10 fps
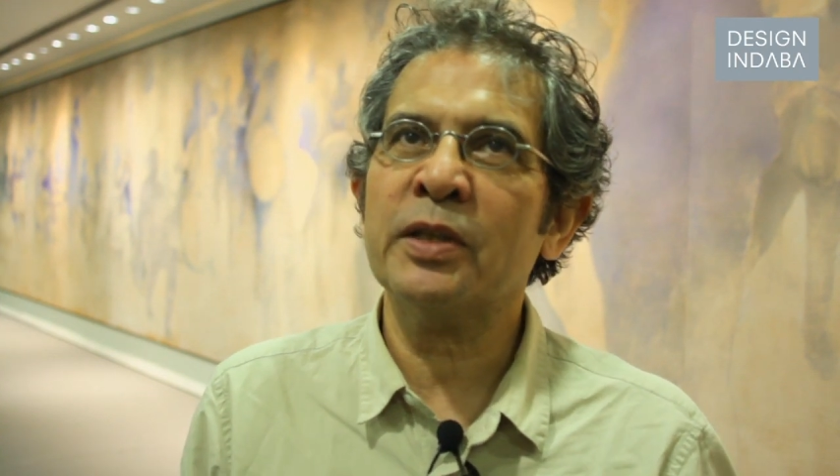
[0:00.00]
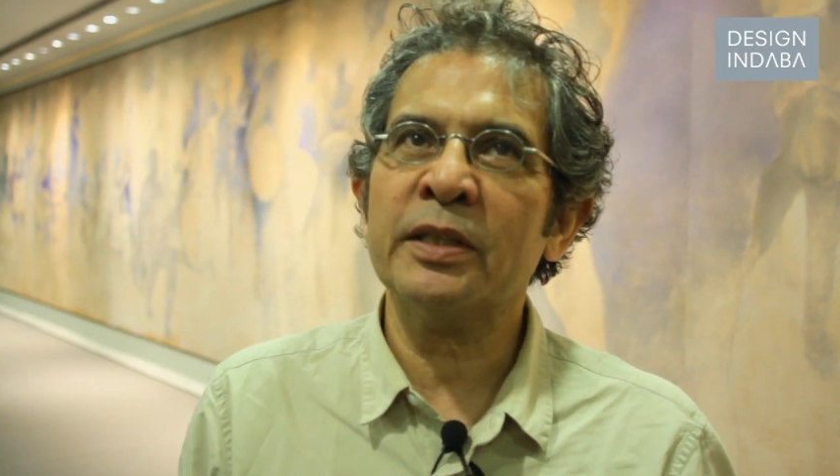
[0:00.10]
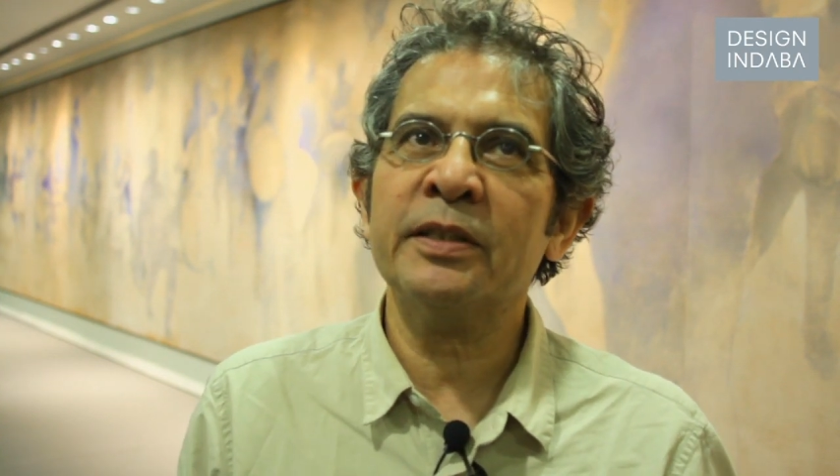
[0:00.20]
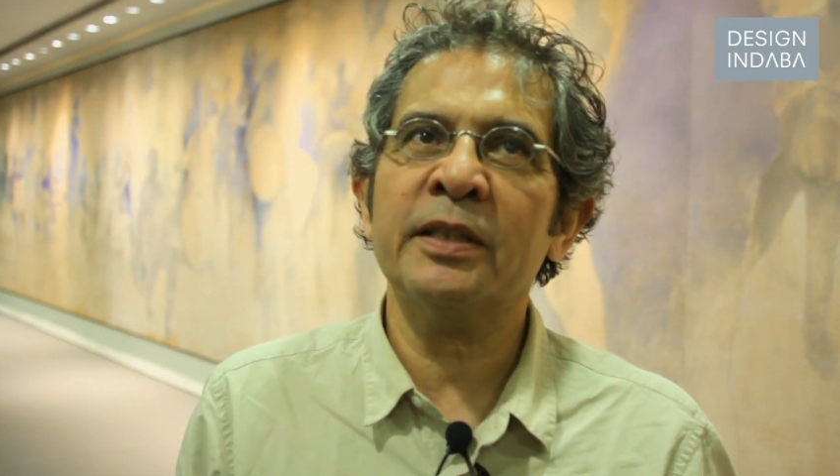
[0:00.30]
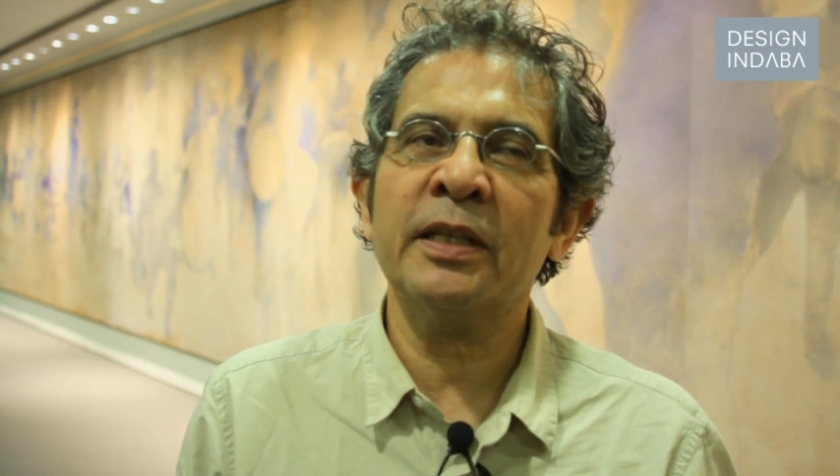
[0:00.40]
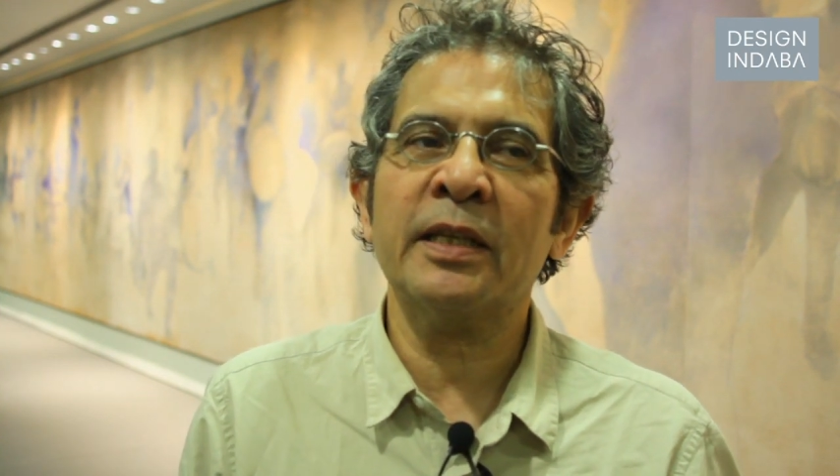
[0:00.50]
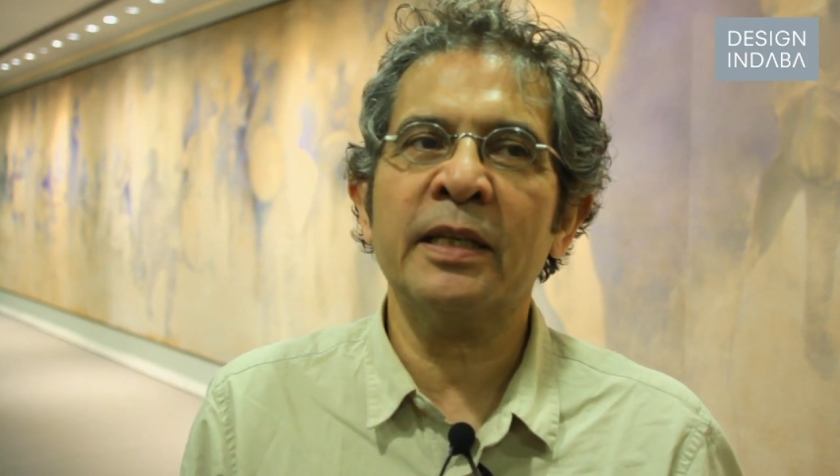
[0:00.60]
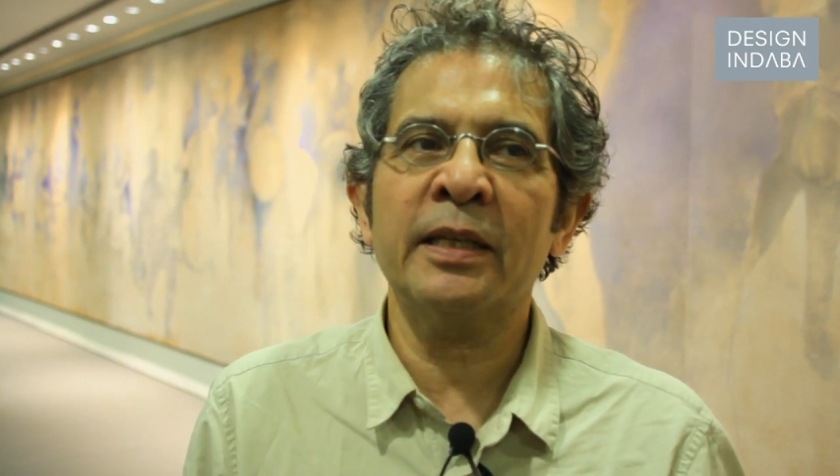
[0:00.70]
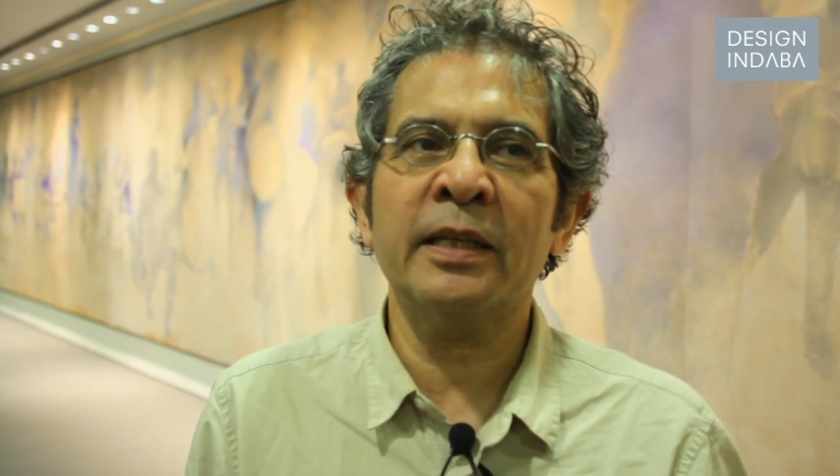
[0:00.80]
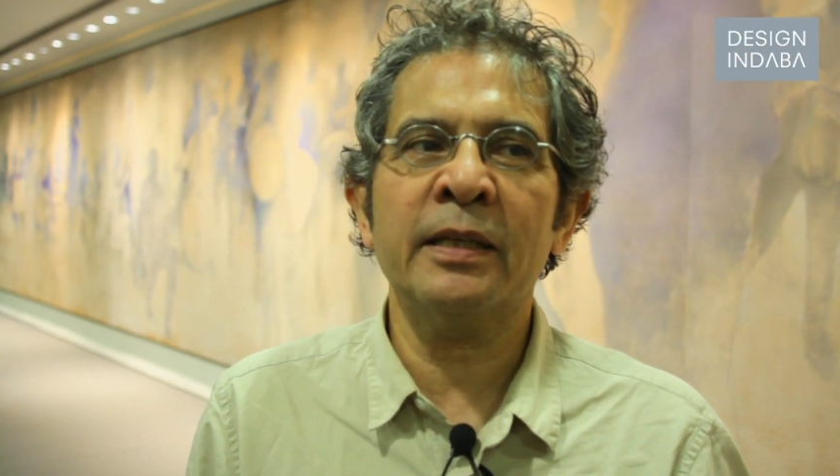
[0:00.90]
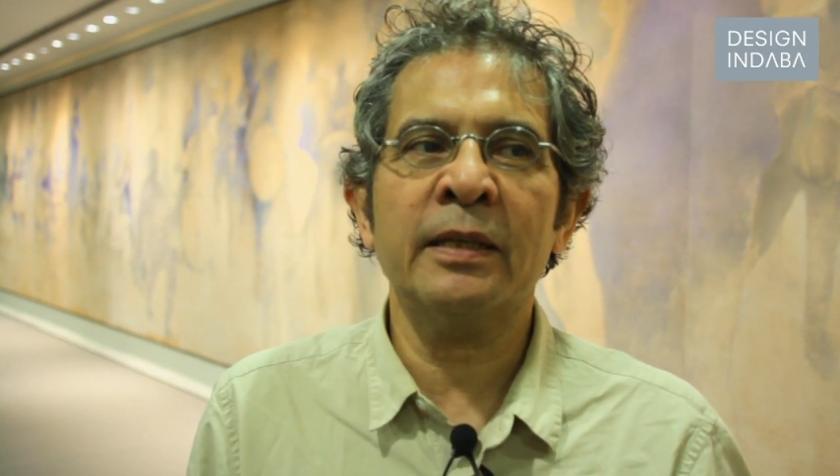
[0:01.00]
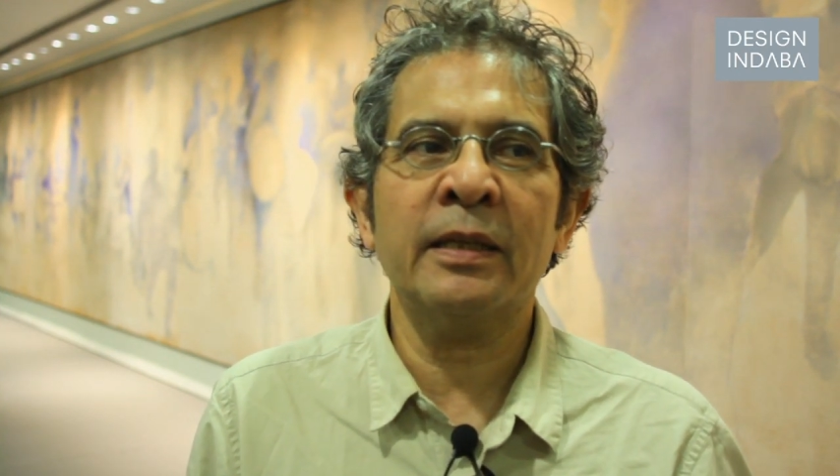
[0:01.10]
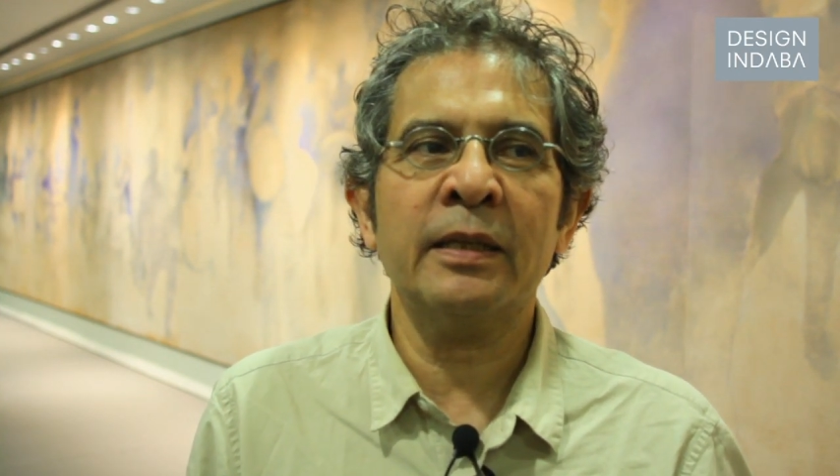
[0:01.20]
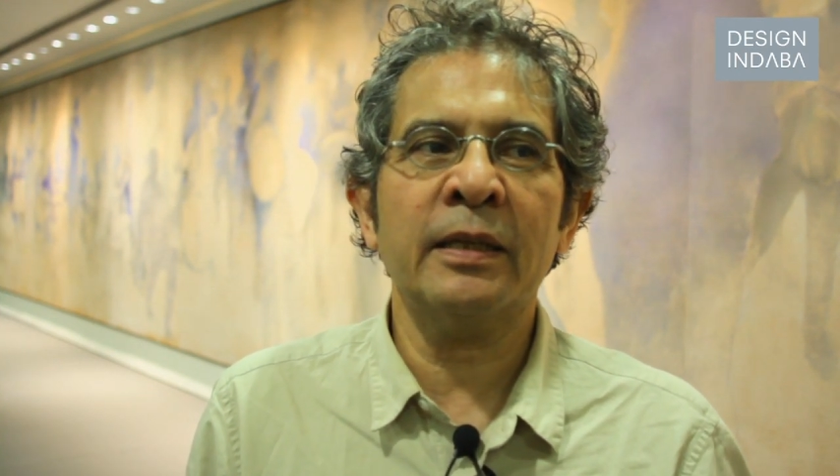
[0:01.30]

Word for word: I think in,